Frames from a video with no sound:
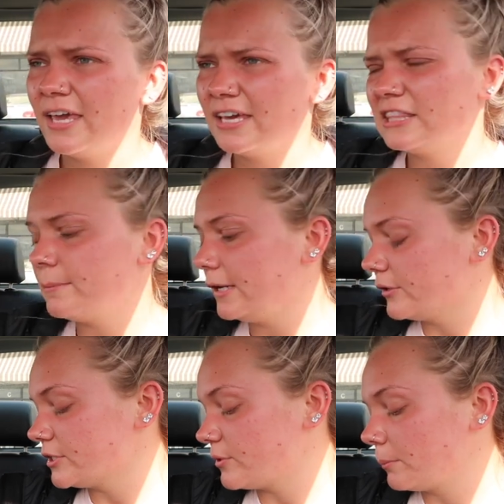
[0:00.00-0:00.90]
in the
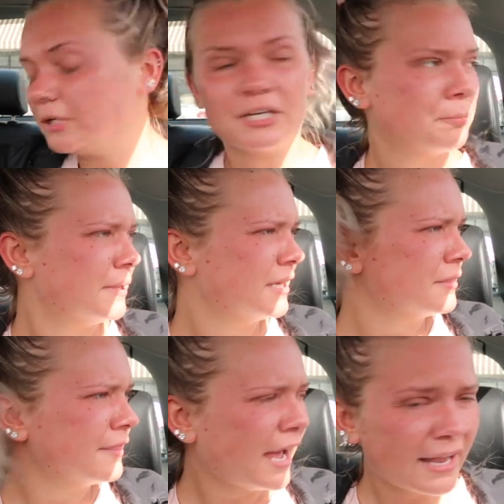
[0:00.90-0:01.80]
mail, so I'm gonna go pick
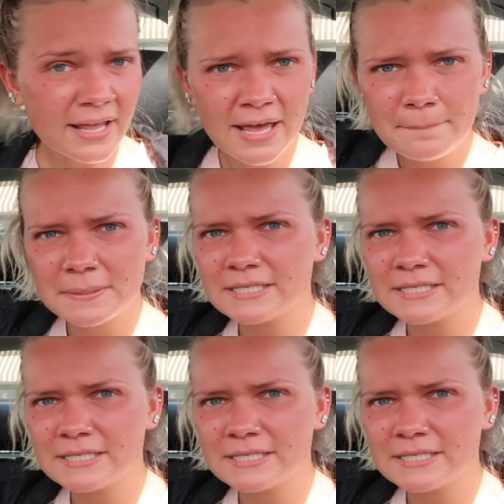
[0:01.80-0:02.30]
that up.